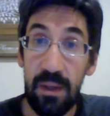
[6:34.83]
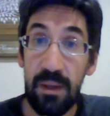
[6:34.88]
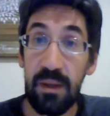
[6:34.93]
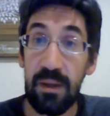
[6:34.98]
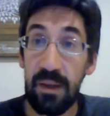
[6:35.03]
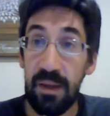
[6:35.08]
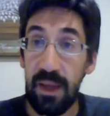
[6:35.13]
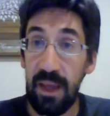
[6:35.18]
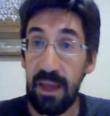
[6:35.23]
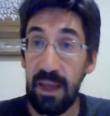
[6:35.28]

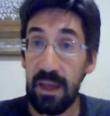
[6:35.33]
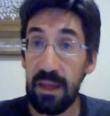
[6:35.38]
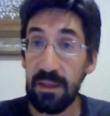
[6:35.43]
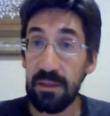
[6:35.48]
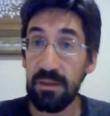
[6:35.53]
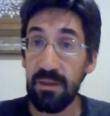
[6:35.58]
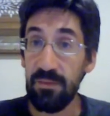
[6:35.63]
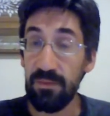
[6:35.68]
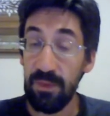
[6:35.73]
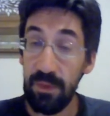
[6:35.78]
And
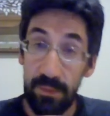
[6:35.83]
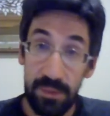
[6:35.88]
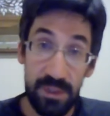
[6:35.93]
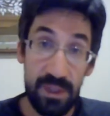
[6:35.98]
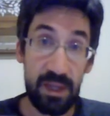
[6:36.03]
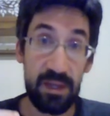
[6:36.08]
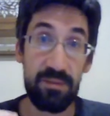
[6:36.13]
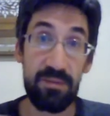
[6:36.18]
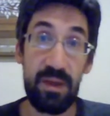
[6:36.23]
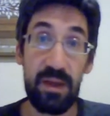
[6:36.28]
the flip
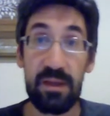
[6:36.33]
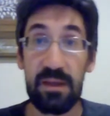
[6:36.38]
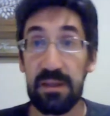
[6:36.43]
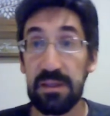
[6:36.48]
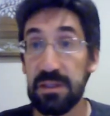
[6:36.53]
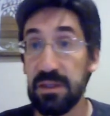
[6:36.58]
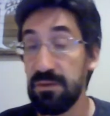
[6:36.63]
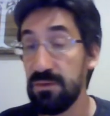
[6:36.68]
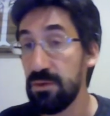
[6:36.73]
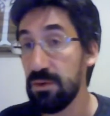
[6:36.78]
side of that is
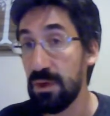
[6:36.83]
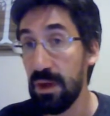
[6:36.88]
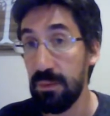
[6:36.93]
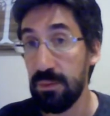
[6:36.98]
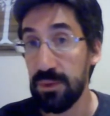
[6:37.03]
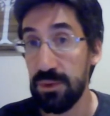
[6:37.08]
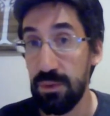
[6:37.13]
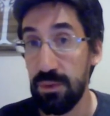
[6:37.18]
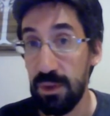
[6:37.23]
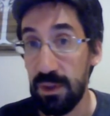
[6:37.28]
if you come
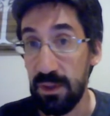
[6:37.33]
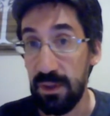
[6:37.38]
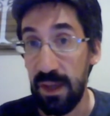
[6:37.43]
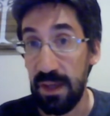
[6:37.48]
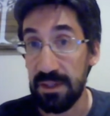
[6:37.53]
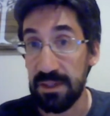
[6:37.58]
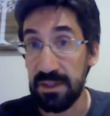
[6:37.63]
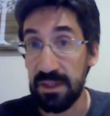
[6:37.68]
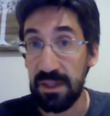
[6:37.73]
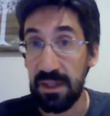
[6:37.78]
into a
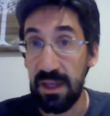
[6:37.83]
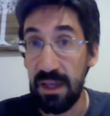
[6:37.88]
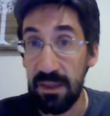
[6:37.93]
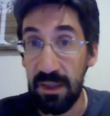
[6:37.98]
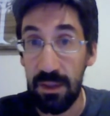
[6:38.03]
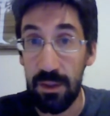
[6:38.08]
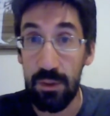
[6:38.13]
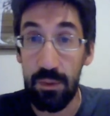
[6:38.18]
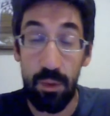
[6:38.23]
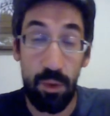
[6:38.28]
class thinking that
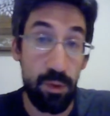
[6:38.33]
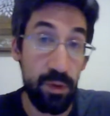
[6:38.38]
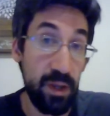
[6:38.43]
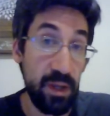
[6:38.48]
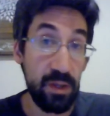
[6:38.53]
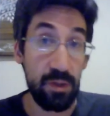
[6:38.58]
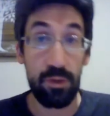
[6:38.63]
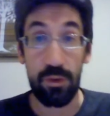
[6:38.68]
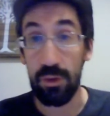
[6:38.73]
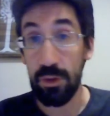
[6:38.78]
you are a
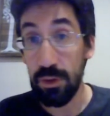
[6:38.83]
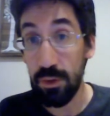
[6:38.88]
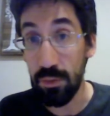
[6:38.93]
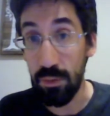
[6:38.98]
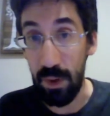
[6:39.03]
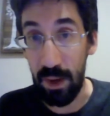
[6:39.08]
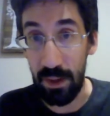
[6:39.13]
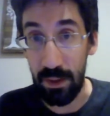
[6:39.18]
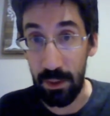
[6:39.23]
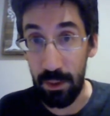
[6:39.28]
good
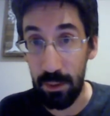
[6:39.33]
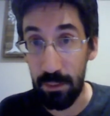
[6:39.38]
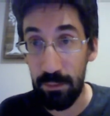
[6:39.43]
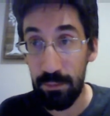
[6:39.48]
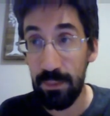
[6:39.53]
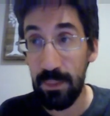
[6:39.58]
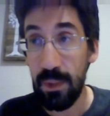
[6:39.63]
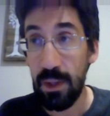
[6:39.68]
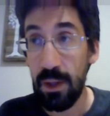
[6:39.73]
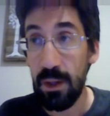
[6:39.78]
writer,
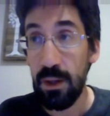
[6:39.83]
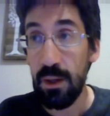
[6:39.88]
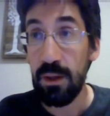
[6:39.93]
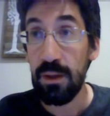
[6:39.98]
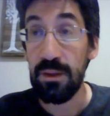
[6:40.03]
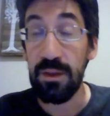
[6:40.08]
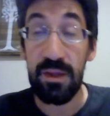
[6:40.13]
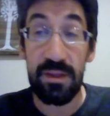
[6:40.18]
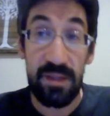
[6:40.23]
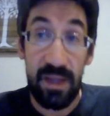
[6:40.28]

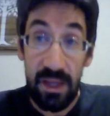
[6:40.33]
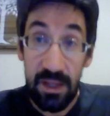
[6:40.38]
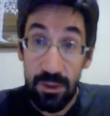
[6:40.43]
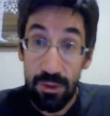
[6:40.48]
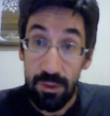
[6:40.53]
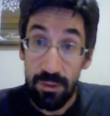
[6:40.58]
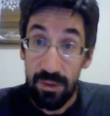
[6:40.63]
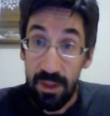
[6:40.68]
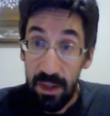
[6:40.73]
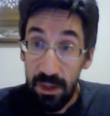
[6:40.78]
the
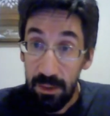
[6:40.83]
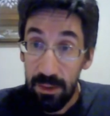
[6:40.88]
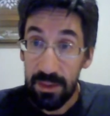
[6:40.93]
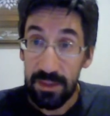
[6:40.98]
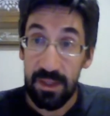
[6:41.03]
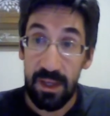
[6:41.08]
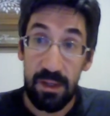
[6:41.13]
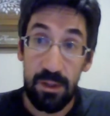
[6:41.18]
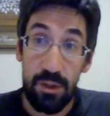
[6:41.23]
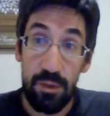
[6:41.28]
danger there is
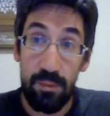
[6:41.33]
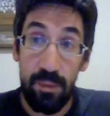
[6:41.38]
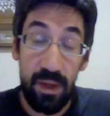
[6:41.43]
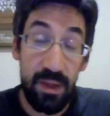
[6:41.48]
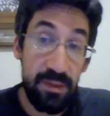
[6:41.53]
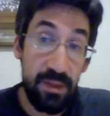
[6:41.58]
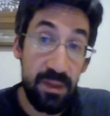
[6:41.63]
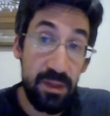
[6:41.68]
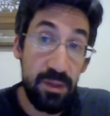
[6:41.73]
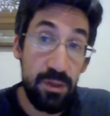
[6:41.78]
that you might
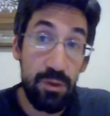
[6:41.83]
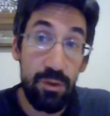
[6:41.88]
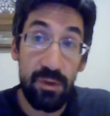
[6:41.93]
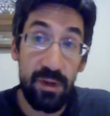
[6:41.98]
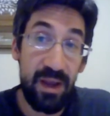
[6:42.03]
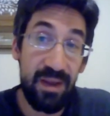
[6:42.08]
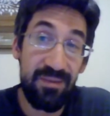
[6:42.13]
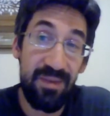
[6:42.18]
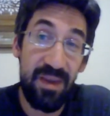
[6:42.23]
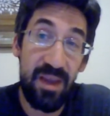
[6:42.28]
think you don't
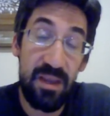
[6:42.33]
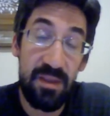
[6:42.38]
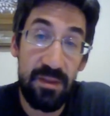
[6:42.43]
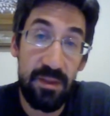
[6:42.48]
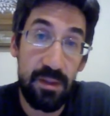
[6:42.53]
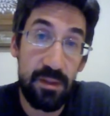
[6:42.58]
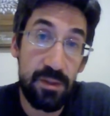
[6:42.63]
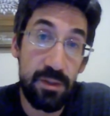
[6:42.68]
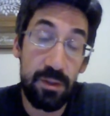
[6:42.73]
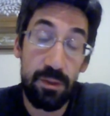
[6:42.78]
have
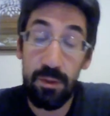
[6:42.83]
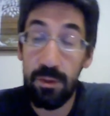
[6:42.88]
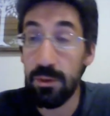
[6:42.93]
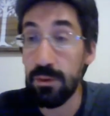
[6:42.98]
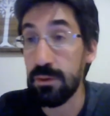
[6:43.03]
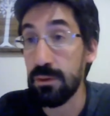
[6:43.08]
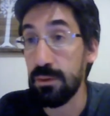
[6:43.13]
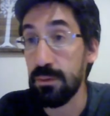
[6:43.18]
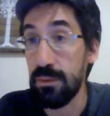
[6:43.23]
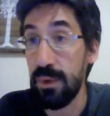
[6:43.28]
anything to learn,
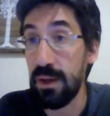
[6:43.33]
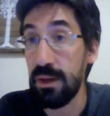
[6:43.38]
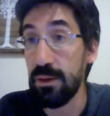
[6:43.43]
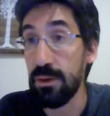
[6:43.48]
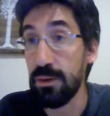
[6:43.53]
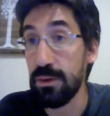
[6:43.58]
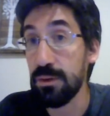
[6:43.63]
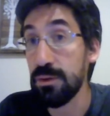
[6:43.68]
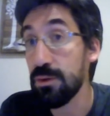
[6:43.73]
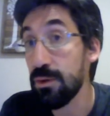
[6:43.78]
right? Or
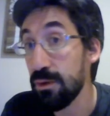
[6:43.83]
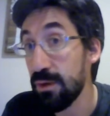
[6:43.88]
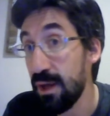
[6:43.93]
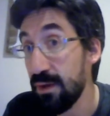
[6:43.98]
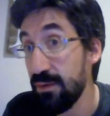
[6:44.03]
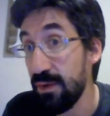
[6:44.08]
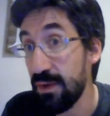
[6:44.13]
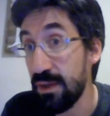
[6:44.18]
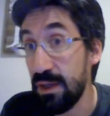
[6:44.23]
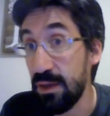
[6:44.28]
you don't have
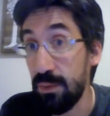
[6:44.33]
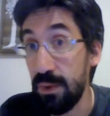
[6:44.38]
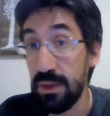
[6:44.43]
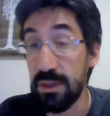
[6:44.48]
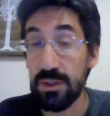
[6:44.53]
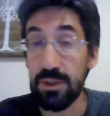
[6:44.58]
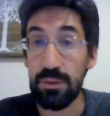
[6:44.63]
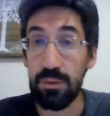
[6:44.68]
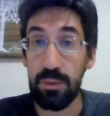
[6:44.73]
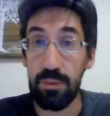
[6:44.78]
any ways
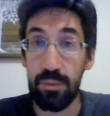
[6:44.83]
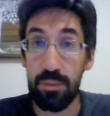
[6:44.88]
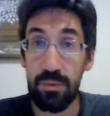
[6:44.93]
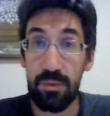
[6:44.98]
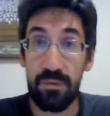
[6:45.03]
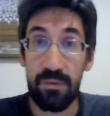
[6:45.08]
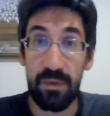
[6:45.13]
to improve.